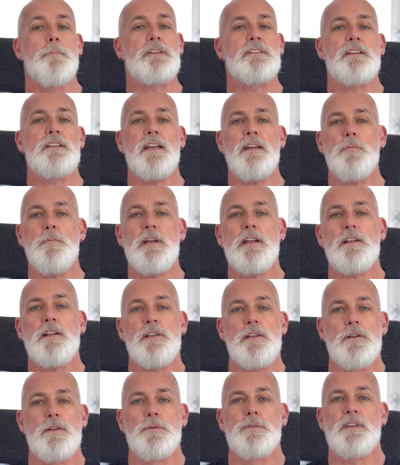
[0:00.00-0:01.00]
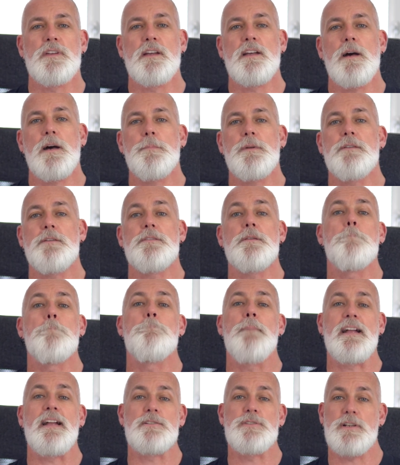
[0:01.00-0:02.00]
But today we're going to use a couple of the
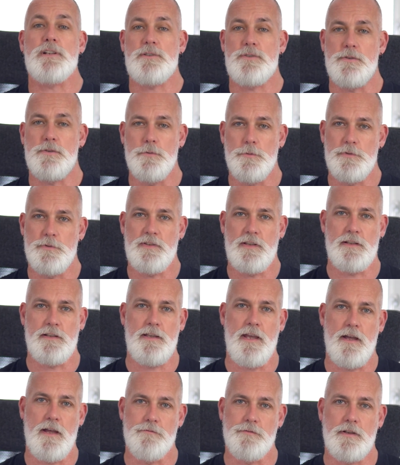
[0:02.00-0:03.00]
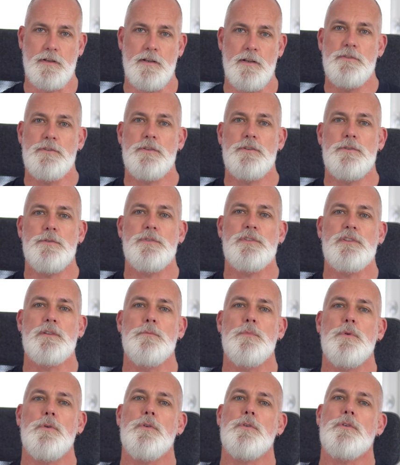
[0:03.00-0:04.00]
magic tools in Canva to do some
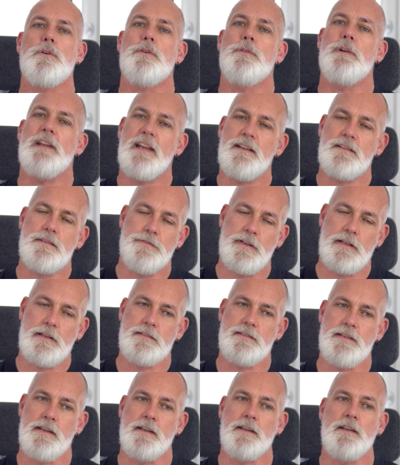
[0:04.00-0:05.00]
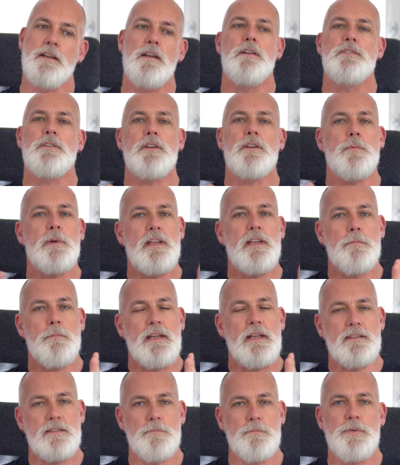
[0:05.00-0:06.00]
more creative editing so that we can
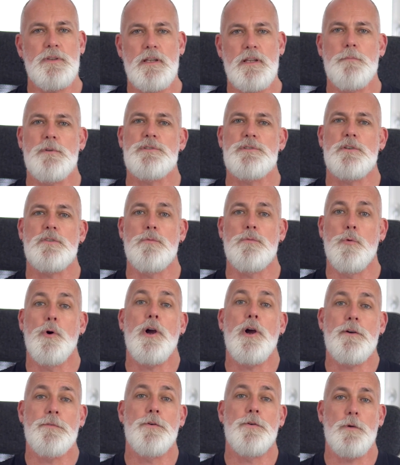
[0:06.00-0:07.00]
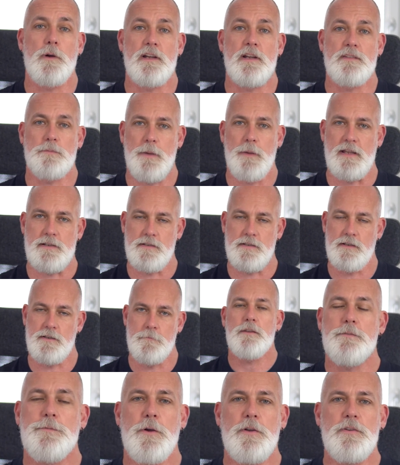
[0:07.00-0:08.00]
make simple images work for us better.
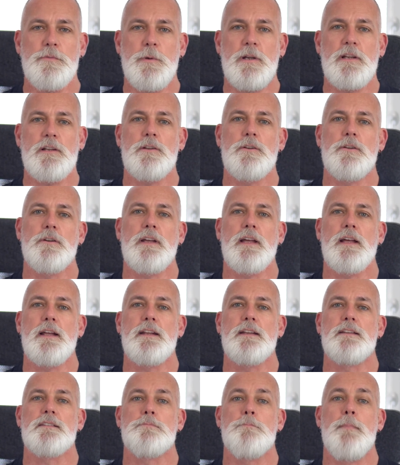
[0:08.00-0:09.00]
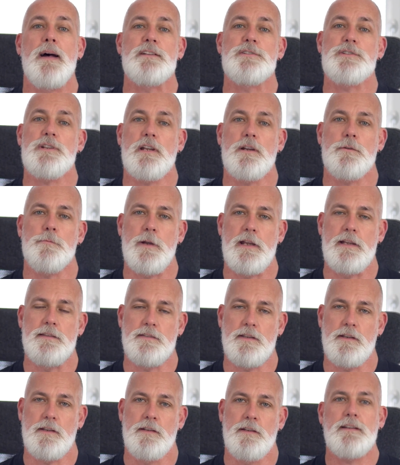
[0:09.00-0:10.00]
The first we're going to look at is Magic
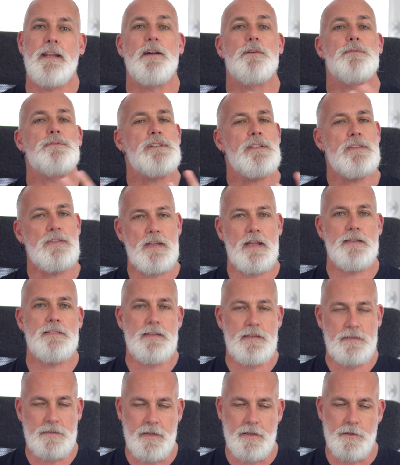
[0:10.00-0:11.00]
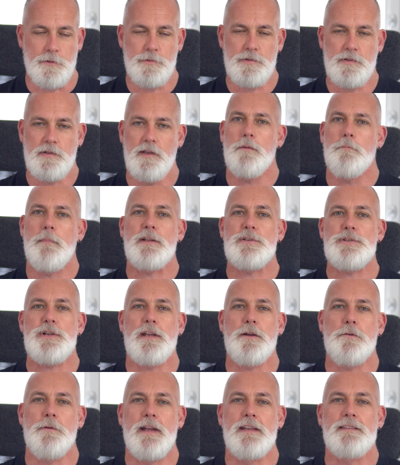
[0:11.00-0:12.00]
Eraser. Now, just as it sounds, Magic
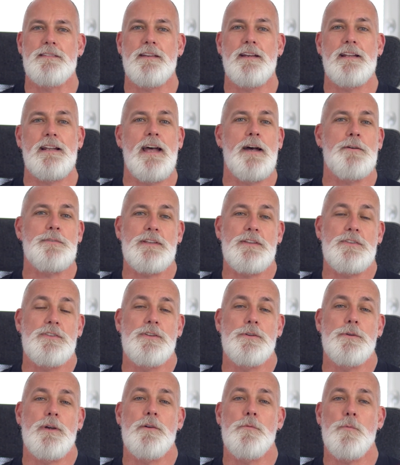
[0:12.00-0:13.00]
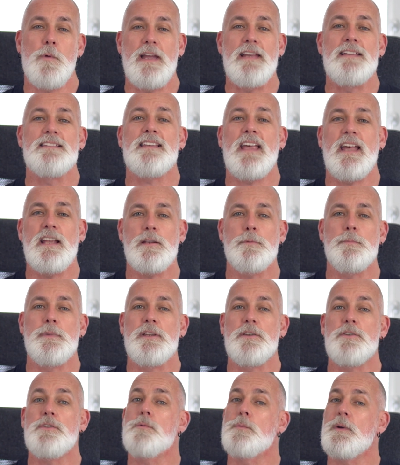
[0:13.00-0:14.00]
Eraser allows us to erase
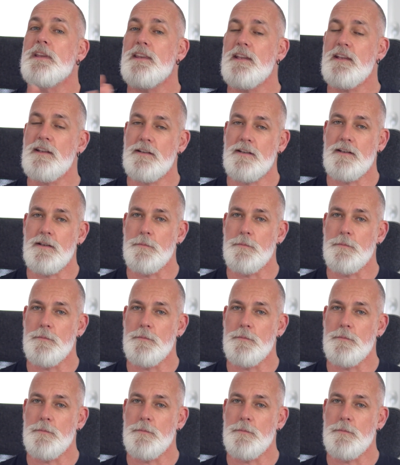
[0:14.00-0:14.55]
elements within an